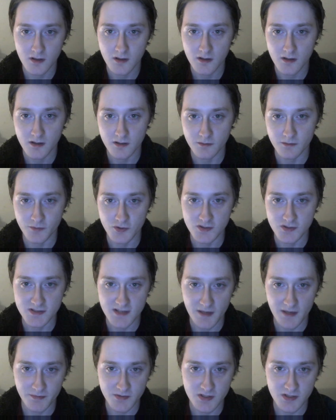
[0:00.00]
the
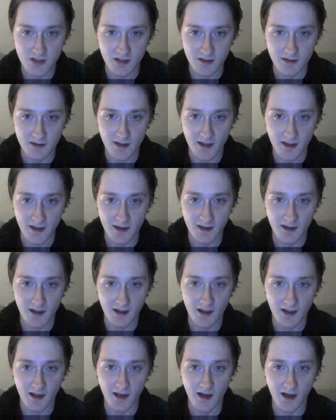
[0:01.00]
perception that
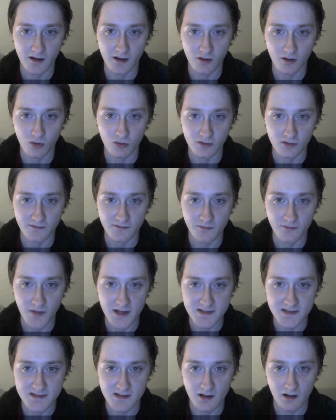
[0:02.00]
I hold of
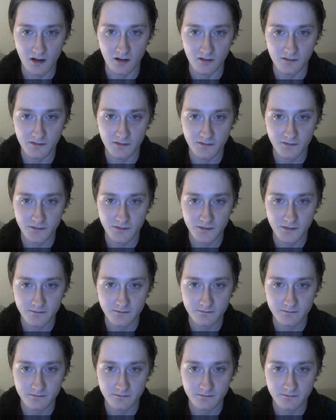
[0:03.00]
myself.